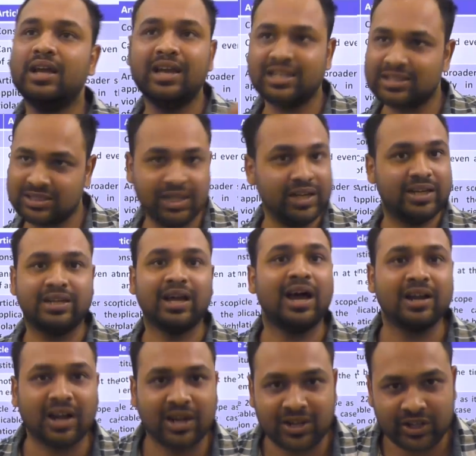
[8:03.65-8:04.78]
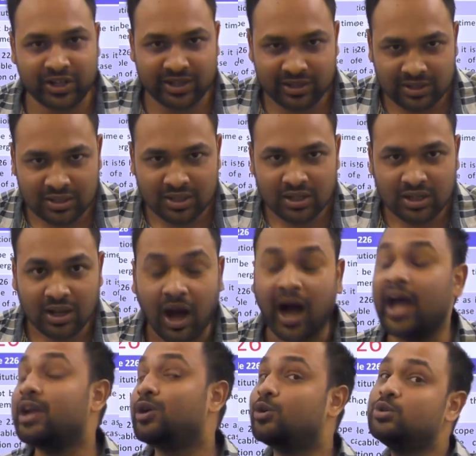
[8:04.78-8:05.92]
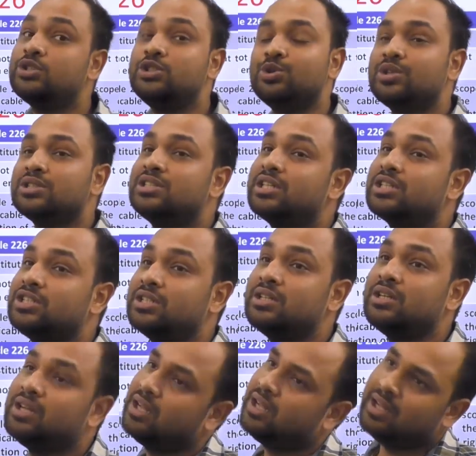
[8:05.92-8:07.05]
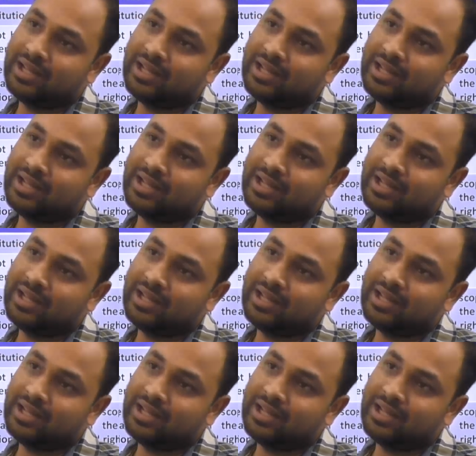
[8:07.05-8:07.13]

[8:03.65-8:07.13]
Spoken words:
is the entire country. High Court's jurisdiction